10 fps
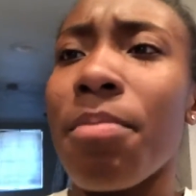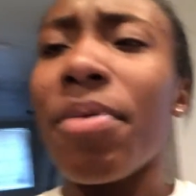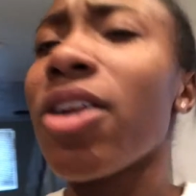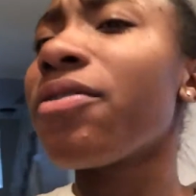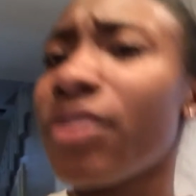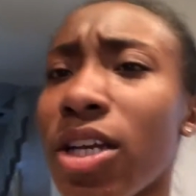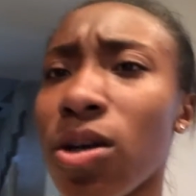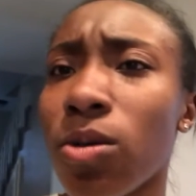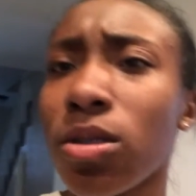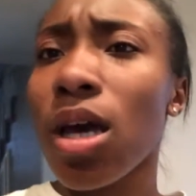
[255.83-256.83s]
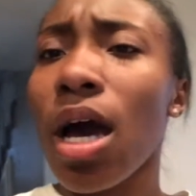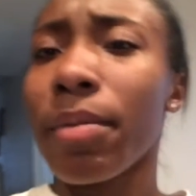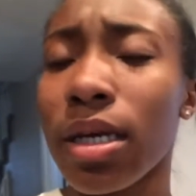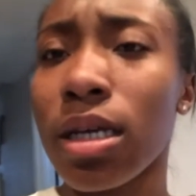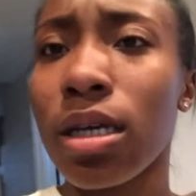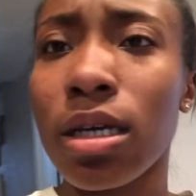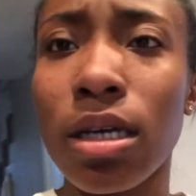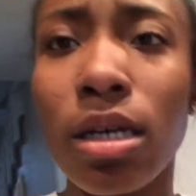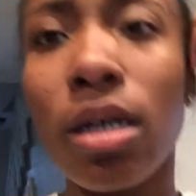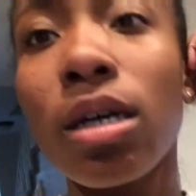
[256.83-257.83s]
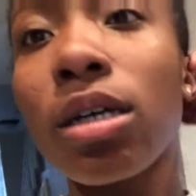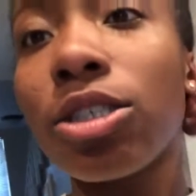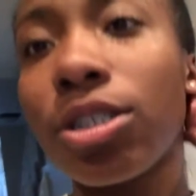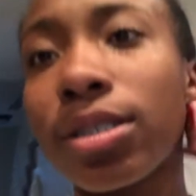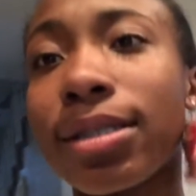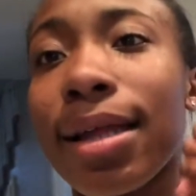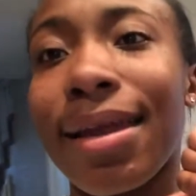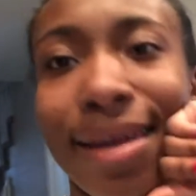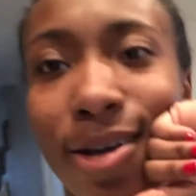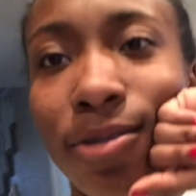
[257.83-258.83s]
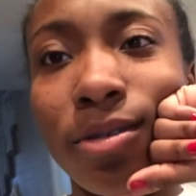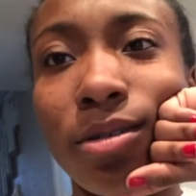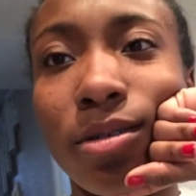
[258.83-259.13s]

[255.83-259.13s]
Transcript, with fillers: better videos coming, just not now.